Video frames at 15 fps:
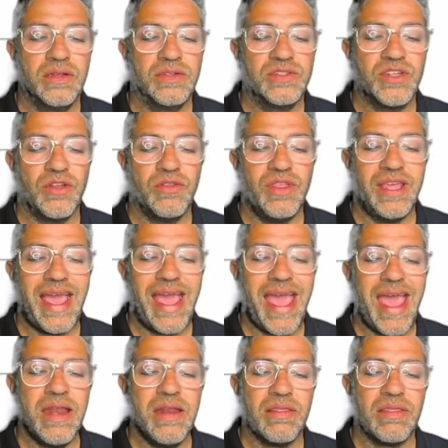So the
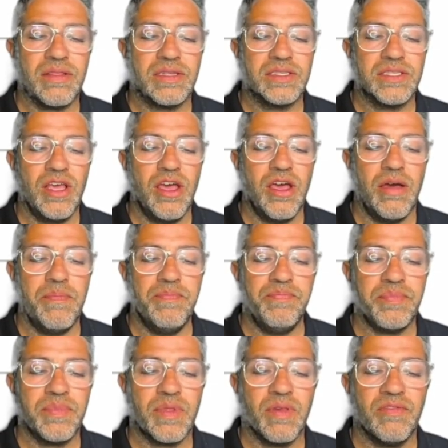nth term